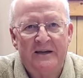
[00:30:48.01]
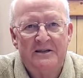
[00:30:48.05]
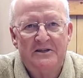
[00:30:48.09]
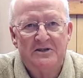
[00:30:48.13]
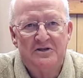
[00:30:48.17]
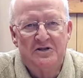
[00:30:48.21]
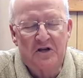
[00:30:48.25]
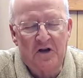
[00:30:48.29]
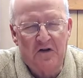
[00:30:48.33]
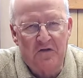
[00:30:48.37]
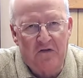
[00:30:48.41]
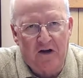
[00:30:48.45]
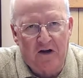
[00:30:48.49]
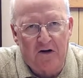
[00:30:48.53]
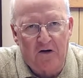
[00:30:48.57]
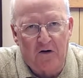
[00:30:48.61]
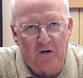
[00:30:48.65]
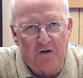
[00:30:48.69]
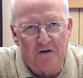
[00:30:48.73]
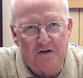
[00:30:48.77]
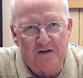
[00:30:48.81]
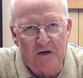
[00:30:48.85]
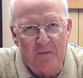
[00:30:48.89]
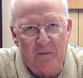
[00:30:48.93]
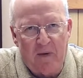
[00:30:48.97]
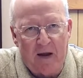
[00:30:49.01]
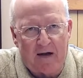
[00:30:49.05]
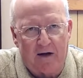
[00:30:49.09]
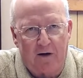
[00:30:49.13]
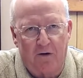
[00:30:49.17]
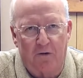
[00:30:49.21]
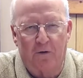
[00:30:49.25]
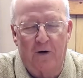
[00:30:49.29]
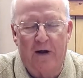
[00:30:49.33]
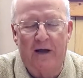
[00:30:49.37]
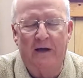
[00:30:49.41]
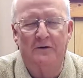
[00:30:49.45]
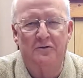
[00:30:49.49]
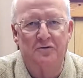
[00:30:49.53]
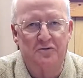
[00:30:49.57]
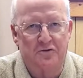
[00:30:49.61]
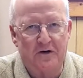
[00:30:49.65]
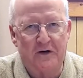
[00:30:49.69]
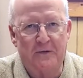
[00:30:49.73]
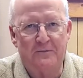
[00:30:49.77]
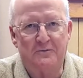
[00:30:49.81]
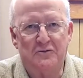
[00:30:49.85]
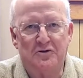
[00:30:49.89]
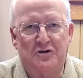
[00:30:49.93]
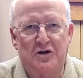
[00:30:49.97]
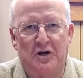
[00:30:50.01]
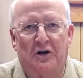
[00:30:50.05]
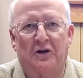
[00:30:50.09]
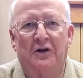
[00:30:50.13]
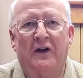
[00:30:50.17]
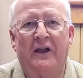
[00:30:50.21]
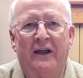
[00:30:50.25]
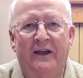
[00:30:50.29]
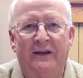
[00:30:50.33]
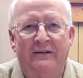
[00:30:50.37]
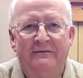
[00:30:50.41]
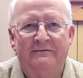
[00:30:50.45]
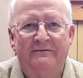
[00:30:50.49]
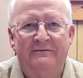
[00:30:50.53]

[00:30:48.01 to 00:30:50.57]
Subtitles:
So they're going to make a round-trip journey.